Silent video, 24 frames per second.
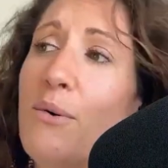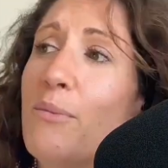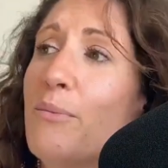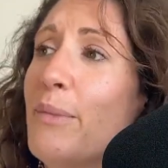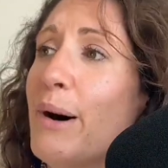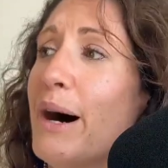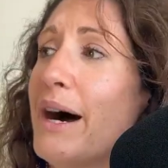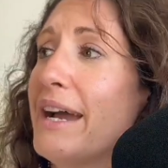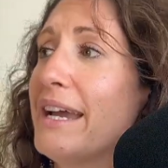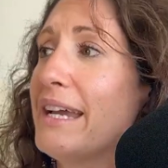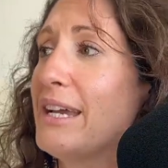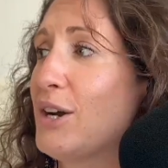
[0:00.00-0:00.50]
oh
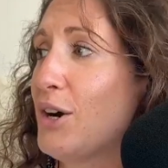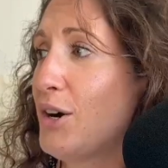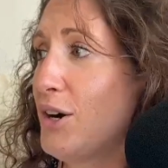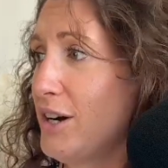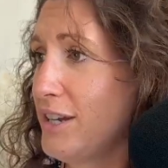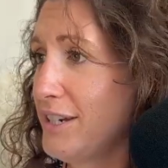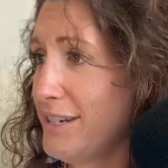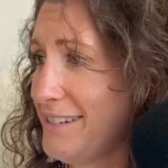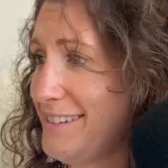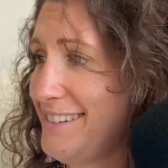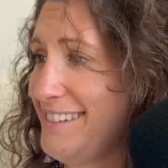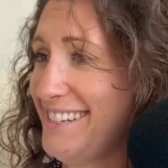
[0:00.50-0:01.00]
my
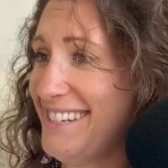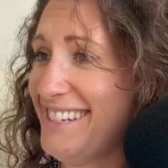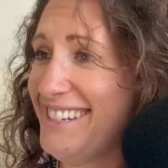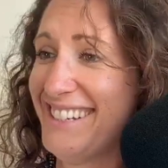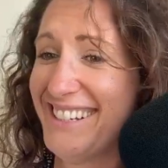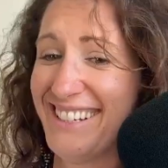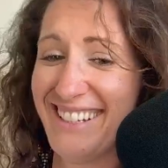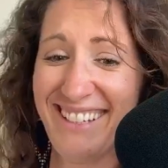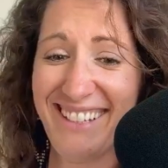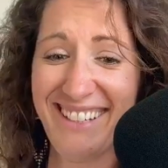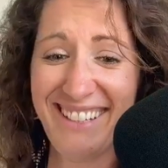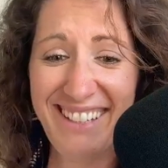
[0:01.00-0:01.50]
God,
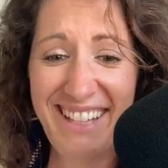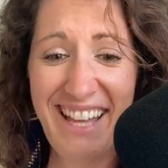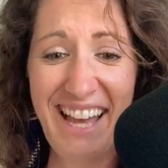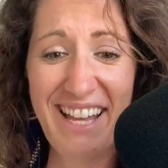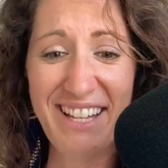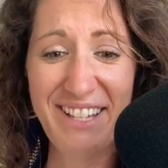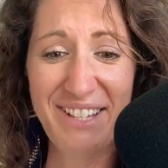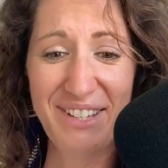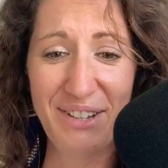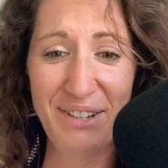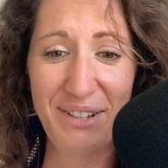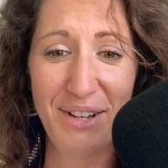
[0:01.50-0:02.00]

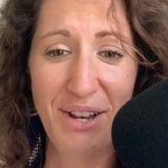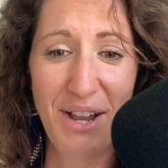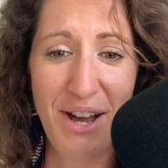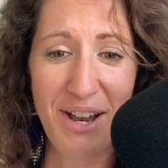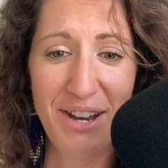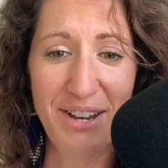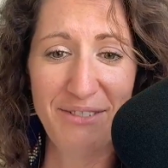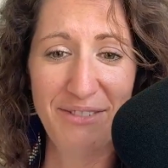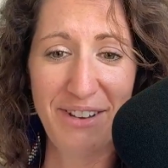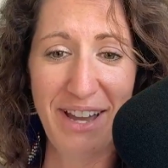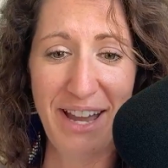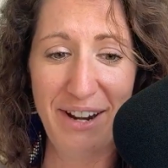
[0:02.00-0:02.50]
that's a
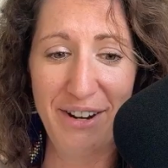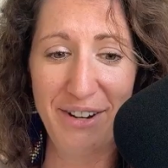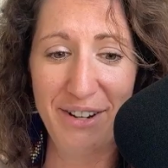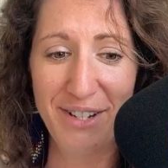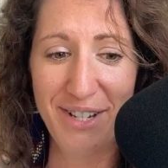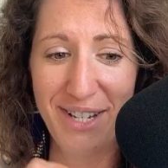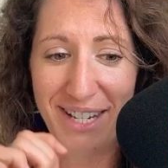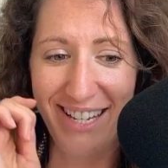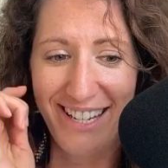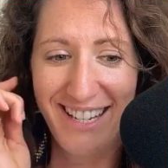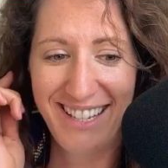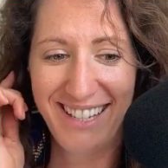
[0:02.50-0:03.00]
lot of
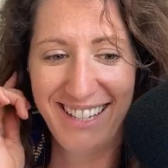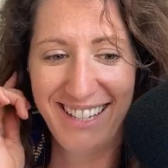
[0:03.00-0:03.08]
energy.